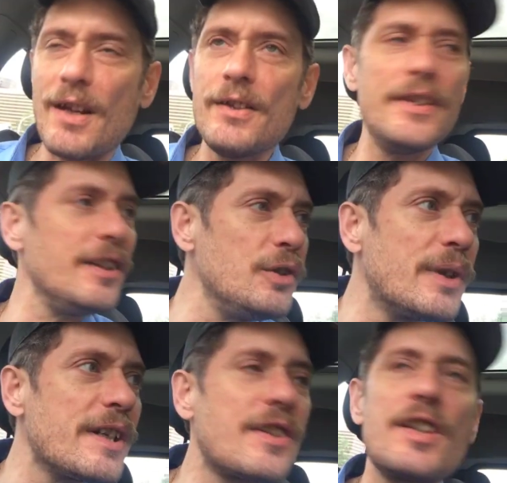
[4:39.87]
Then you
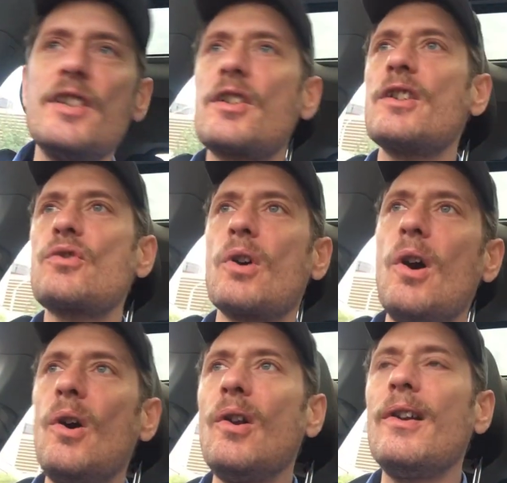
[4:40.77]
could seize
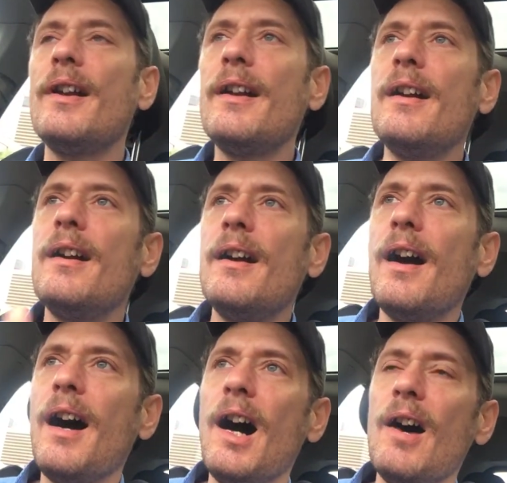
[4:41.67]
control
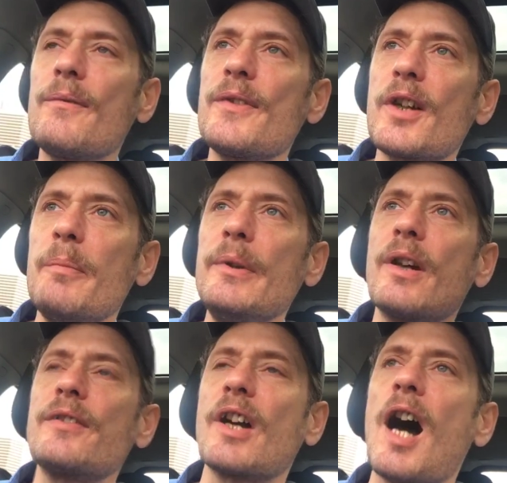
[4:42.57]
of
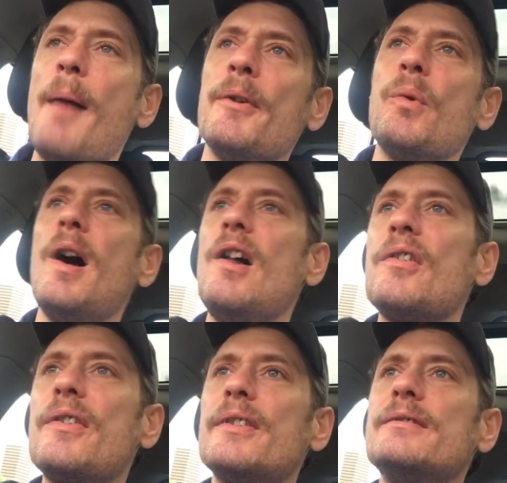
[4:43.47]
the
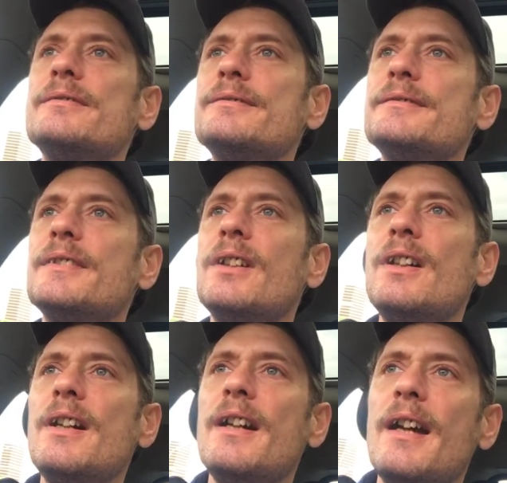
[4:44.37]
Commonwealth
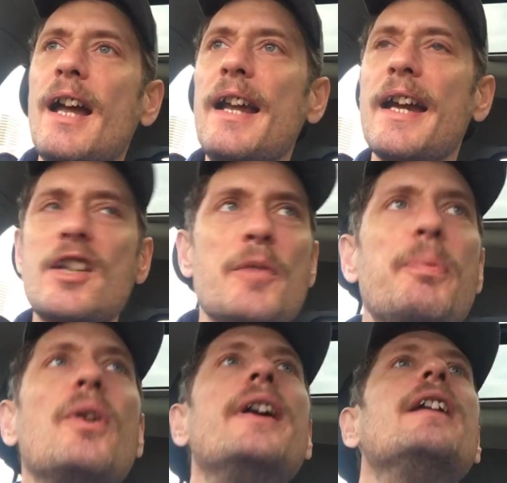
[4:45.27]
and
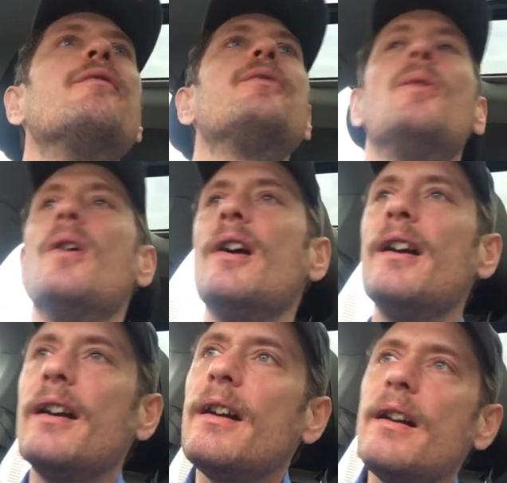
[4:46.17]
exploit it for
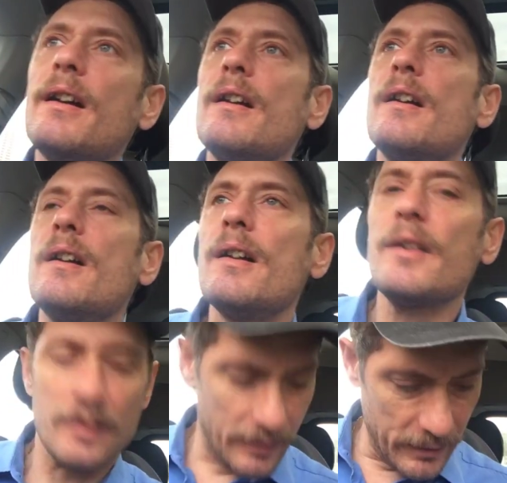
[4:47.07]

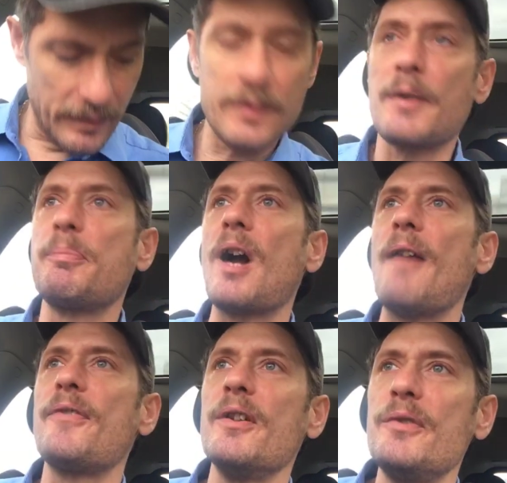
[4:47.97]
the
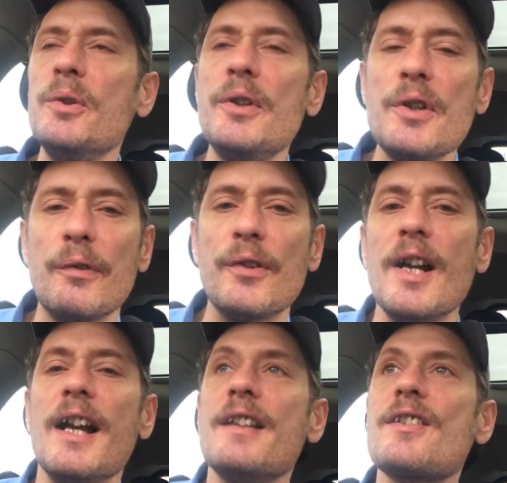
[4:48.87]
profit of you and your
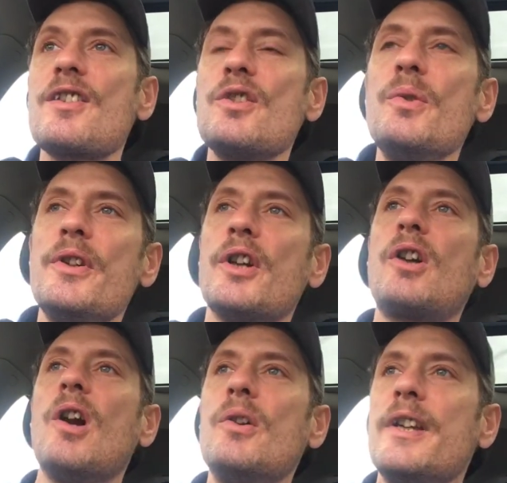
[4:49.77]
friends, you and your
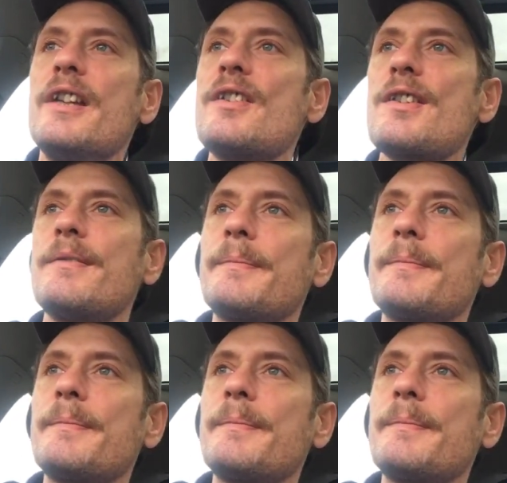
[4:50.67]
cronies.